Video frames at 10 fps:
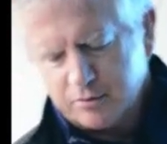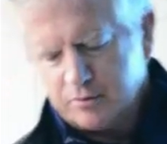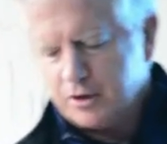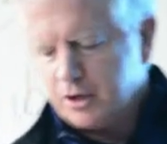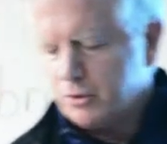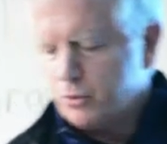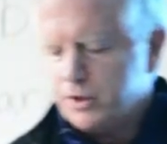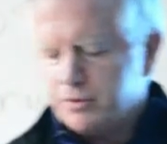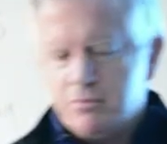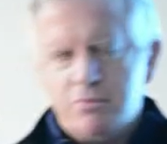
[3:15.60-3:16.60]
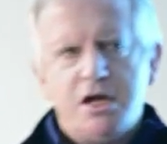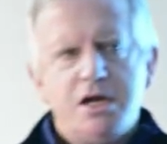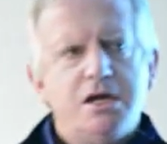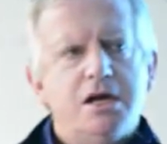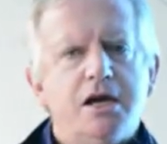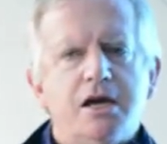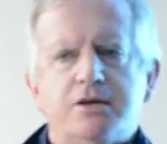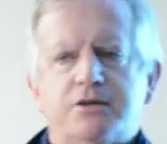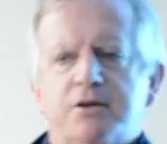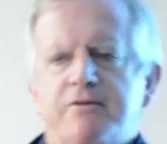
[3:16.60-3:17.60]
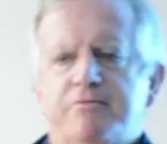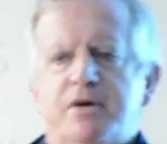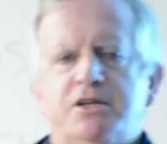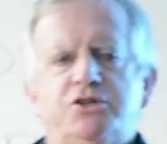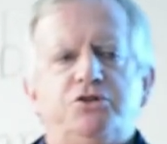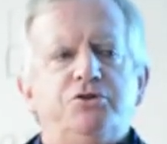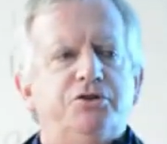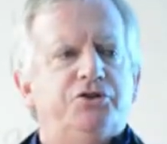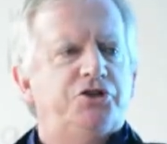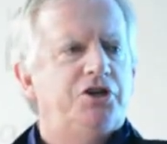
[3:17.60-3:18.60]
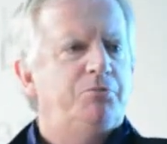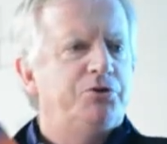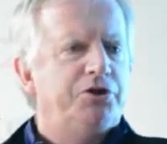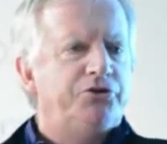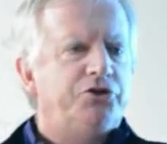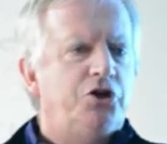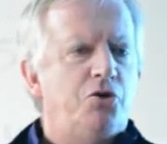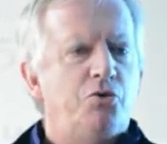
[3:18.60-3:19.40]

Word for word: uh, with me and some of my students a couple years ago,